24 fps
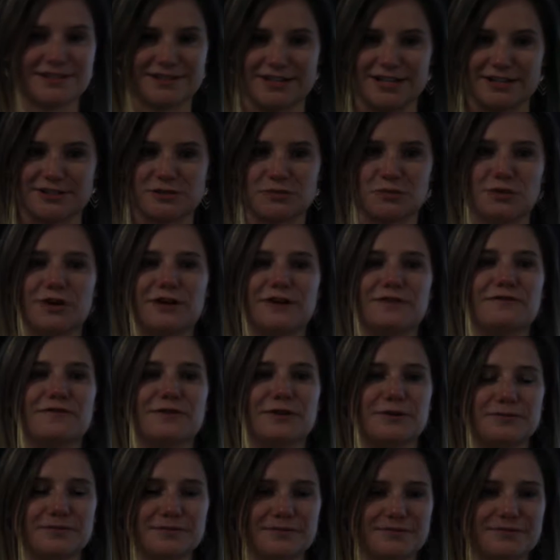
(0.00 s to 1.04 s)
That's one of
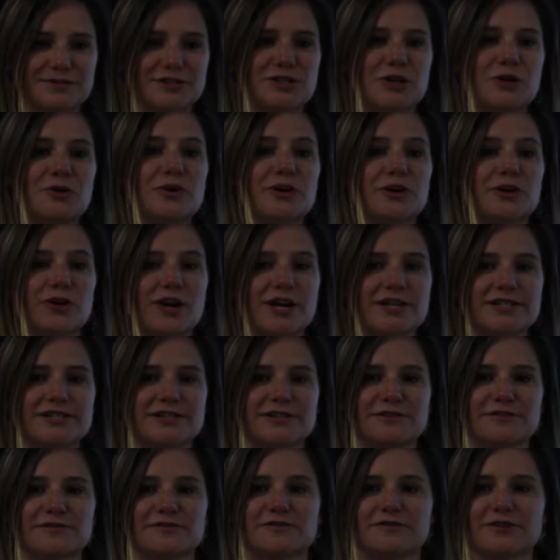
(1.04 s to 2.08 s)
them. So
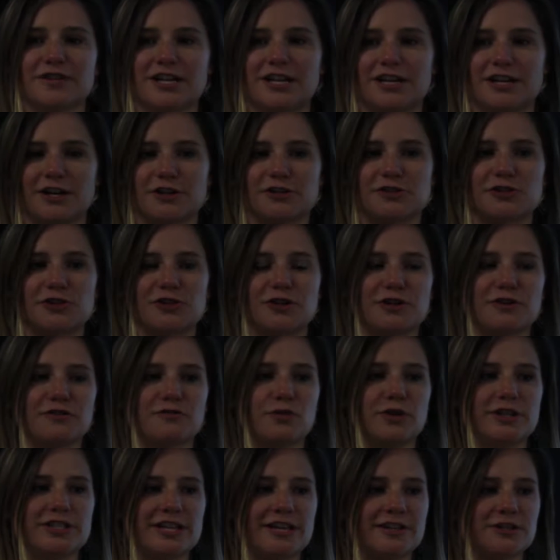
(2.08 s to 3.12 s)
aggressive,
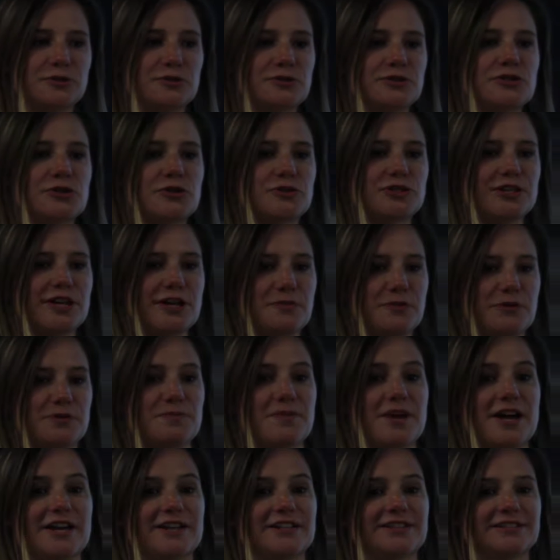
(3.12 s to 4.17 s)
assertive, we tend to associate with
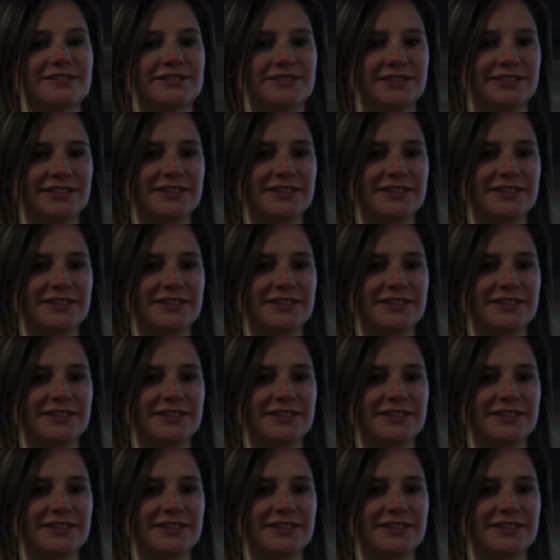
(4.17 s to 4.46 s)
men.